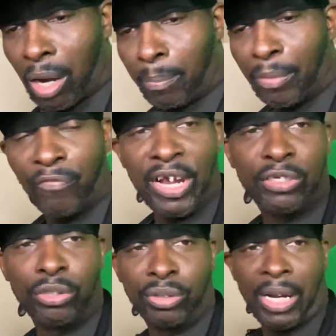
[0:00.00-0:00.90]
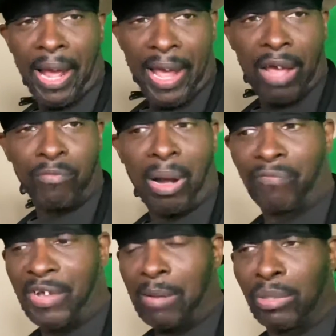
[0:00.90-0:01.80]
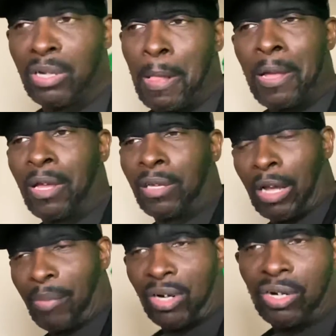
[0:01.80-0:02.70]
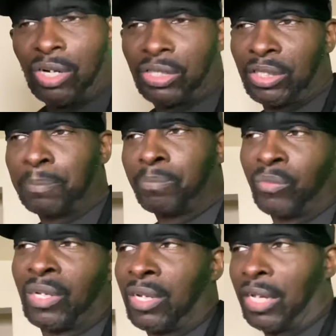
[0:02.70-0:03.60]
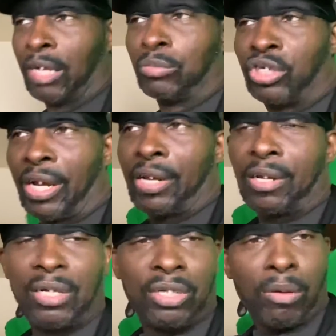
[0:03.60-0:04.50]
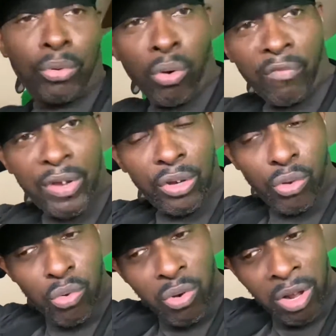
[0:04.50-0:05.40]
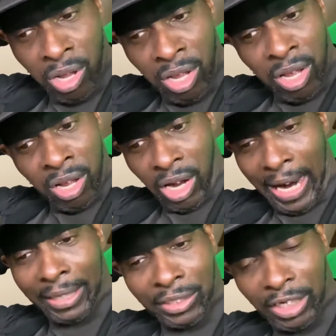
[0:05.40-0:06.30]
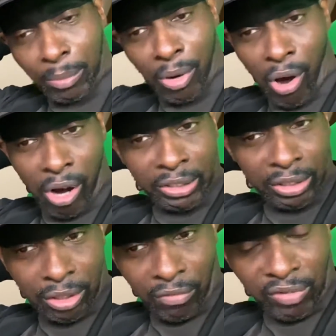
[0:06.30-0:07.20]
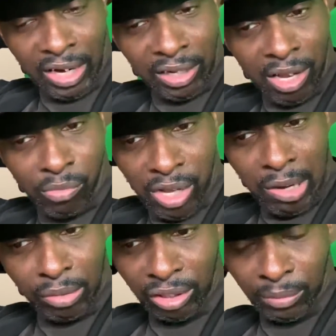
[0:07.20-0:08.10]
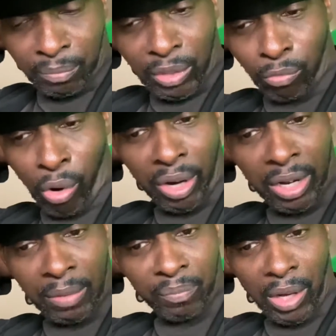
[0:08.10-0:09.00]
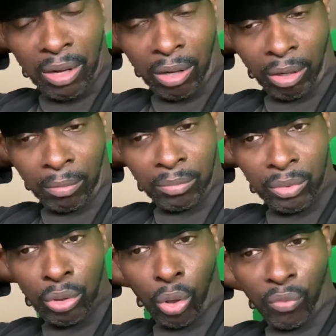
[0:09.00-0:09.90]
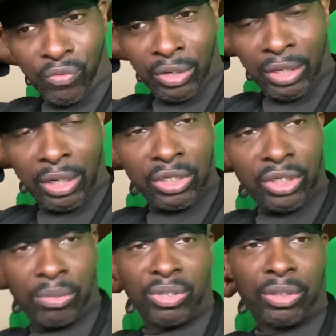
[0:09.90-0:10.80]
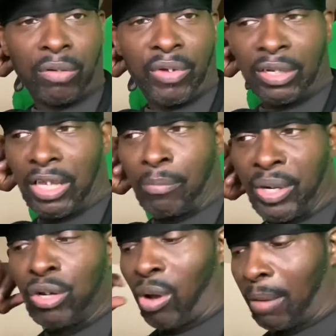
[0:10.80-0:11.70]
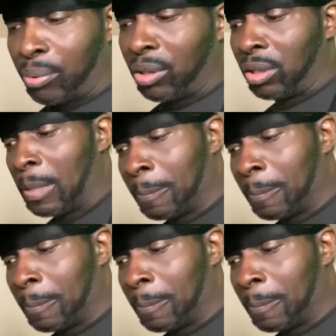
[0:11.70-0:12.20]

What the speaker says: professionals that I have in my family. And my cousin MJ, he's up north. He do concept cars and stuff like that when he was working, you know, for dealerships and stuff like that. But he know how to put a